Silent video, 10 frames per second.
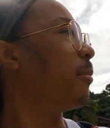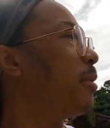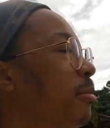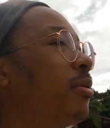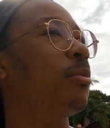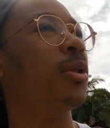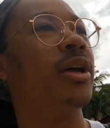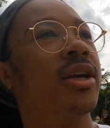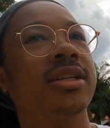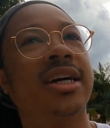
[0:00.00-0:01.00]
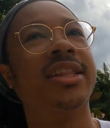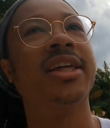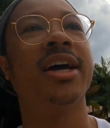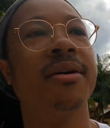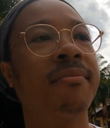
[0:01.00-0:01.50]
people playing inside
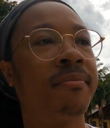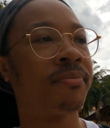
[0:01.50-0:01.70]
that